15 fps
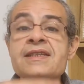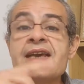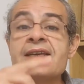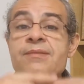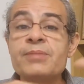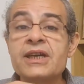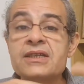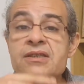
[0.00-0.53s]

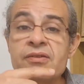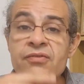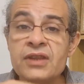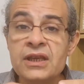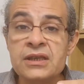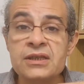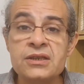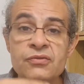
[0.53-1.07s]
aspects of
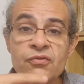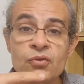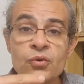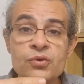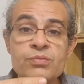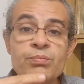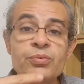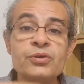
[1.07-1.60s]
the
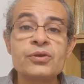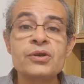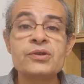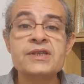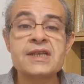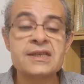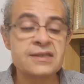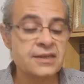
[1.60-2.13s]
divorce
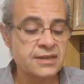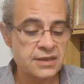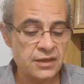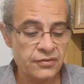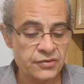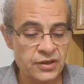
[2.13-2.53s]
process itself.